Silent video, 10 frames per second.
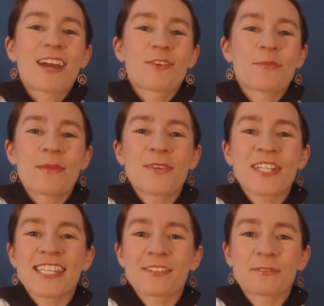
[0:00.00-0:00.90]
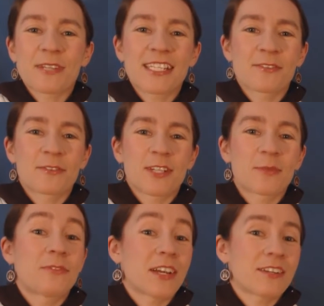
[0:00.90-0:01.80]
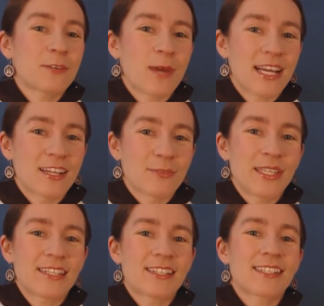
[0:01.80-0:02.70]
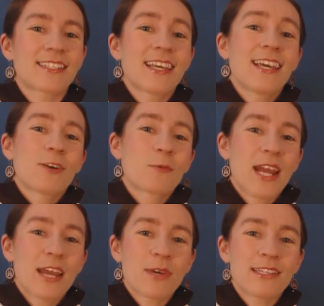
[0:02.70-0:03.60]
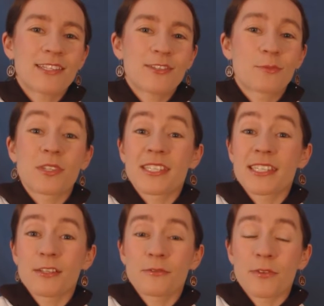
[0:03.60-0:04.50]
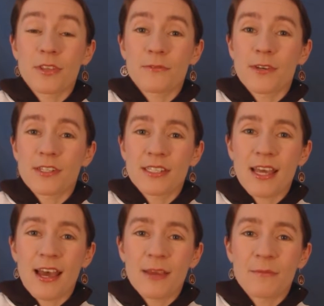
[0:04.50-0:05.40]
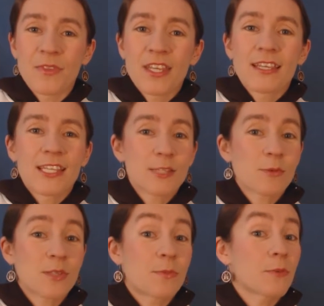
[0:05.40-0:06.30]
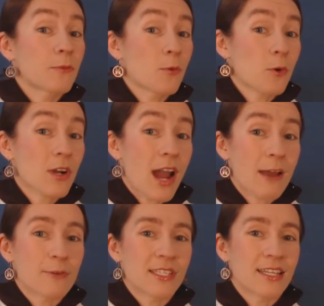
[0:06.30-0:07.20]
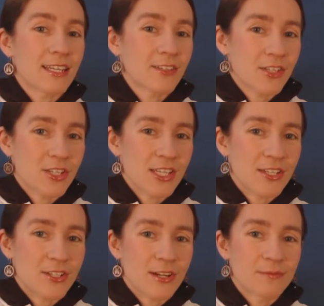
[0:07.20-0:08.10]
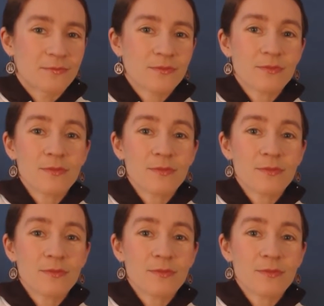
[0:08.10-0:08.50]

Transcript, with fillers: I remember this phrasal verb very well because when I went to Brazil for the first time, this was before I was an English teacher.